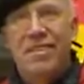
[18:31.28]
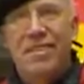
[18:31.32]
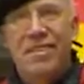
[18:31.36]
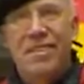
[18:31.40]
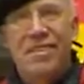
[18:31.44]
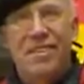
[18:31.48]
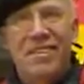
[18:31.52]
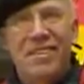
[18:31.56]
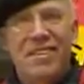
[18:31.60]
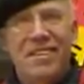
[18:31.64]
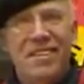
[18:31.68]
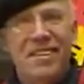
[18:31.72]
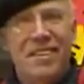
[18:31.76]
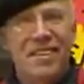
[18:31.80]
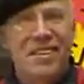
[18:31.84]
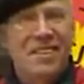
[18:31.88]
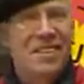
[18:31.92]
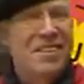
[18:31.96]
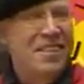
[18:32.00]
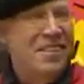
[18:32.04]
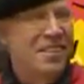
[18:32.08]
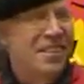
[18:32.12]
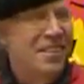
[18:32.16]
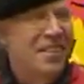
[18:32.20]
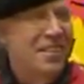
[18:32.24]

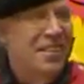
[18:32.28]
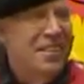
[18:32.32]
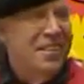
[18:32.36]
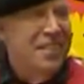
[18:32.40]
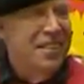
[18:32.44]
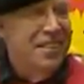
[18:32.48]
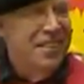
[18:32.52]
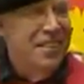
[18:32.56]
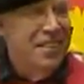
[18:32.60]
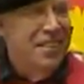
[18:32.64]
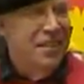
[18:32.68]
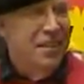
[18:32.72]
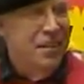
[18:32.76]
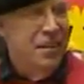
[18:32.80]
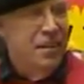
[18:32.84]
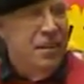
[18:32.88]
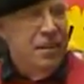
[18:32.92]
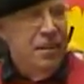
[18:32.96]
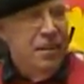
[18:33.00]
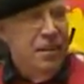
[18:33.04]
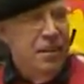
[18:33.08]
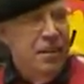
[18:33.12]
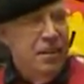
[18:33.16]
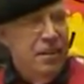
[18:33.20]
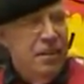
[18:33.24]

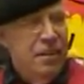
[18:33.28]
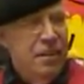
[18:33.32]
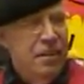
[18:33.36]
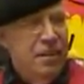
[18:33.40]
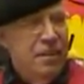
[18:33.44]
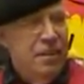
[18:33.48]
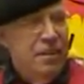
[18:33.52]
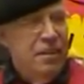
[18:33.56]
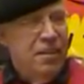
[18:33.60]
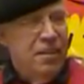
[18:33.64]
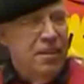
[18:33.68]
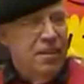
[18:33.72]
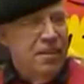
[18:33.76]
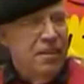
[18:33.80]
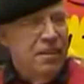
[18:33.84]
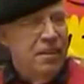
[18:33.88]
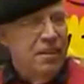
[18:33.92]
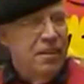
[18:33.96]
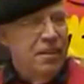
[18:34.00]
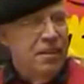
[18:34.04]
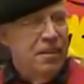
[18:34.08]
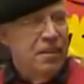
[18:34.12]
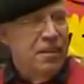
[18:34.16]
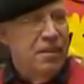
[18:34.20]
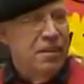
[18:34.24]

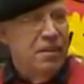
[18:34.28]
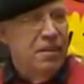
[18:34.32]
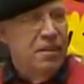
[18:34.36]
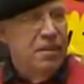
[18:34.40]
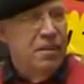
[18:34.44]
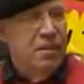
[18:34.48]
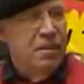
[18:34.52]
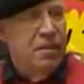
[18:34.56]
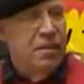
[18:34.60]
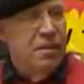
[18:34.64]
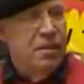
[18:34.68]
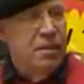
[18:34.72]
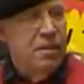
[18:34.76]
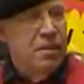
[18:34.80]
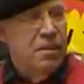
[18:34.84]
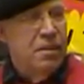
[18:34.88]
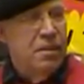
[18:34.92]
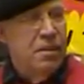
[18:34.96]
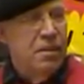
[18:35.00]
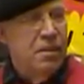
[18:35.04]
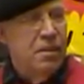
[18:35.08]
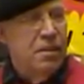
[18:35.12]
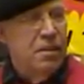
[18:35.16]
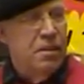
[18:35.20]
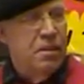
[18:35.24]

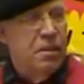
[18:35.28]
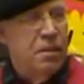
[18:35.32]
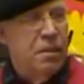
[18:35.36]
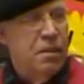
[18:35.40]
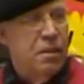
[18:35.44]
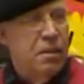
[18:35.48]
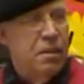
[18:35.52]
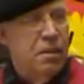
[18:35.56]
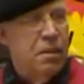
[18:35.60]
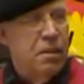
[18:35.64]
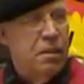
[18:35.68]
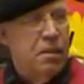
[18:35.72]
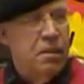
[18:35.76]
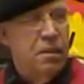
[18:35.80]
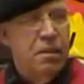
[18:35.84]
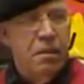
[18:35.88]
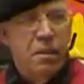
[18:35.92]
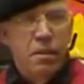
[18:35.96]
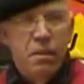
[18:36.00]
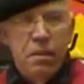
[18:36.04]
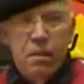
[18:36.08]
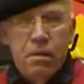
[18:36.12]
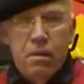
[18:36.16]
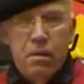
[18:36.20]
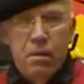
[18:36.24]

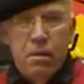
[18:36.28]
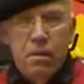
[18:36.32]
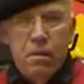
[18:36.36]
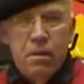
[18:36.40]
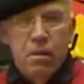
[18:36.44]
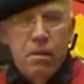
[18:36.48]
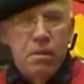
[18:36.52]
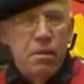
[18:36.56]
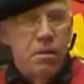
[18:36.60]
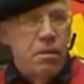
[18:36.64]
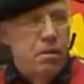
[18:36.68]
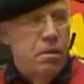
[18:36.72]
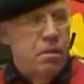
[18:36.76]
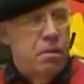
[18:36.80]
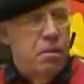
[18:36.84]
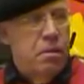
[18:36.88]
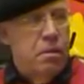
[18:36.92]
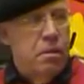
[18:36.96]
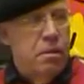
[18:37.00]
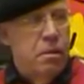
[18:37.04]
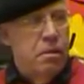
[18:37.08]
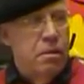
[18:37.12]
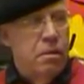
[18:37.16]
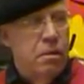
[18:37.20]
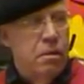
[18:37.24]

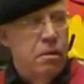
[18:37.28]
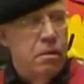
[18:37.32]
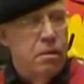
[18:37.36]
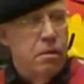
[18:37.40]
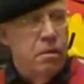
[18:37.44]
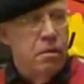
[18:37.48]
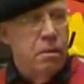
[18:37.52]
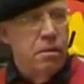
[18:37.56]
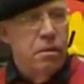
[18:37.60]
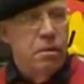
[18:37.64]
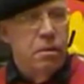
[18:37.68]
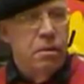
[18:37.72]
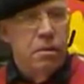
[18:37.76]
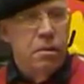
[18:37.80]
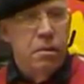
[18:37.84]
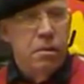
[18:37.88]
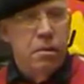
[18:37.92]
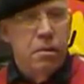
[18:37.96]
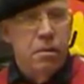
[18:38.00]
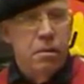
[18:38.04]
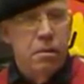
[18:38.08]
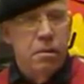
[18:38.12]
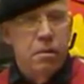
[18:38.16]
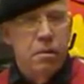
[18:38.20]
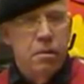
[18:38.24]

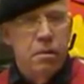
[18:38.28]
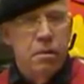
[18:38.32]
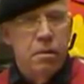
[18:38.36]
(not speaking)